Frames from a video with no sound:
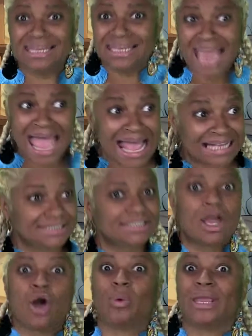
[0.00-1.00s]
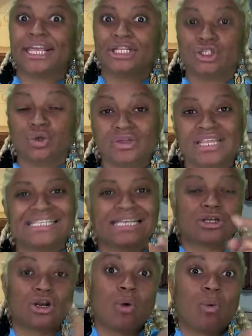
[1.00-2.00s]
yes, we can do this.
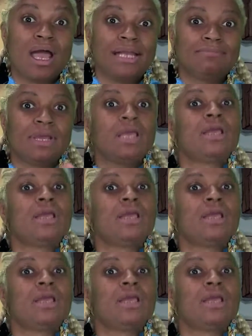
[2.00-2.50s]
You know what?